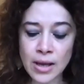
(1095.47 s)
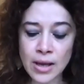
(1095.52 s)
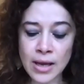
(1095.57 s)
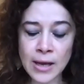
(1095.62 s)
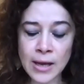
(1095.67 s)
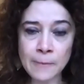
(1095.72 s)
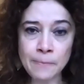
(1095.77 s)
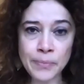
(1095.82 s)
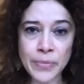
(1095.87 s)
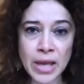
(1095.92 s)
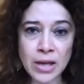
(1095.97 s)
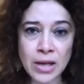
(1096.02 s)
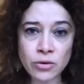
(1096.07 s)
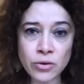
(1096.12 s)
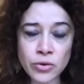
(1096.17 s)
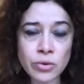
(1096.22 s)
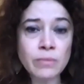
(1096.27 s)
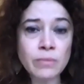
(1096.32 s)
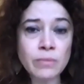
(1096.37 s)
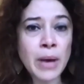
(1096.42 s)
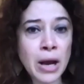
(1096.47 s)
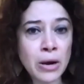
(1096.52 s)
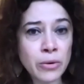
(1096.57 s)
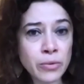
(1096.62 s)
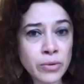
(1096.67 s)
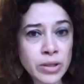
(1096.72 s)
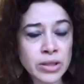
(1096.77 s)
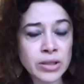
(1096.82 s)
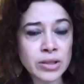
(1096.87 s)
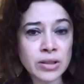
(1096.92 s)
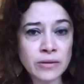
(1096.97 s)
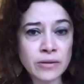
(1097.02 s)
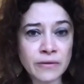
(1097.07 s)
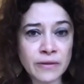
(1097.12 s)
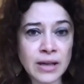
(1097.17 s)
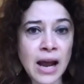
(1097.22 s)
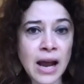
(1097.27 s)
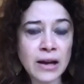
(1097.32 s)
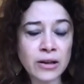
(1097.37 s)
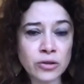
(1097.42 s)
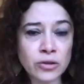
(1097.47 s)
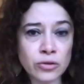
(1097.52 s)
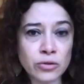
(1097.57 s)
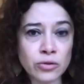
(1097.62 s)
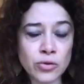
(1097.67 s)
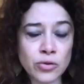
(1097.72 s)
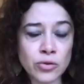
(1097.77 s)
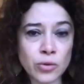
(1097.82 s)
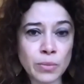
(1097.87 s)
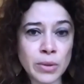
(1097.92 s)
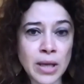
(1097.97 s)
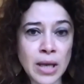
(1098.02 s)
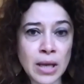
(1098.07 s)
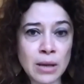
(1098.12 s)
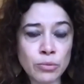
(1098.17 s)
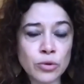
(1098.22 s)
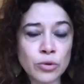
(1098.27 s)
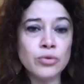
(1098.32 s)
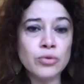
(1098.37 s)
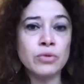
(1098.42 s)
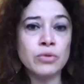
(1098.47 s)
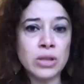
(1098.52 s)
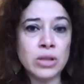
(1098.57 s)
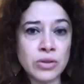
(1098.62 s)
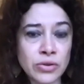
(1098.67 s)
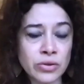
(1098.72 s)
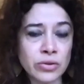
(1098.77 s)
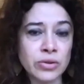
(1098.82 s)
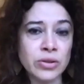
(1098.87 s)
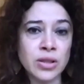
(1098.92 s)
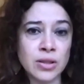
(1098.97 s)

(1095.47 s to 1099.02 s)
and also empowering different actors to be able to reason